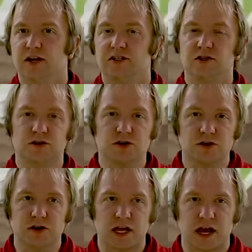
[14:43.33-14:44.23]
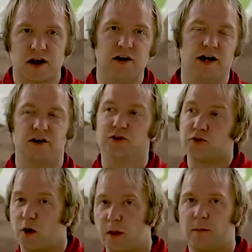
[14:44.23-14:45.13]
so you're there and you're
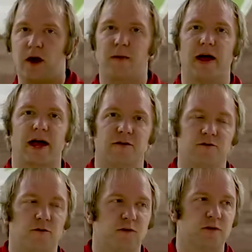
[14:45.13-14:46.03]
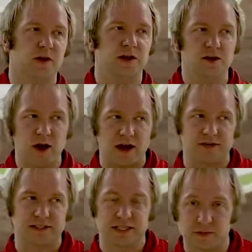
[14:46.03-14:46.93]
throwing the ball back and forth, and you have a
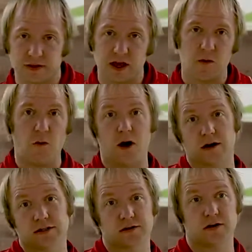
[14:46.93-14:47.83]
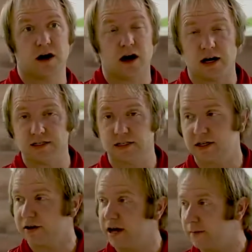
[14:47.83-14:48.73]
sibling that walks across and
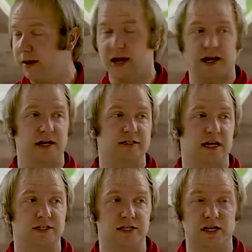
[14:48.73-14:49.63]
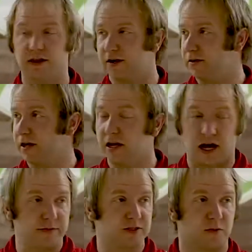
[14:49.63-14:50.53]
they're not paying any attention and they're thinking,
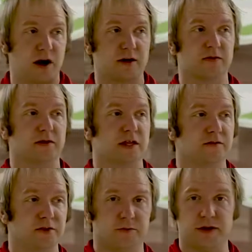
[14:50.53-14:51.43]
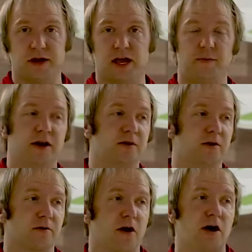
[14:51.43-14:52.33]
I'm just walking through the living room. There can't be anything
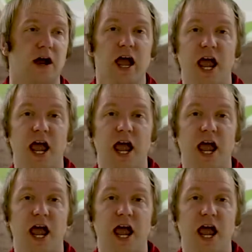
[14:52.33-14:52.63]
wrong.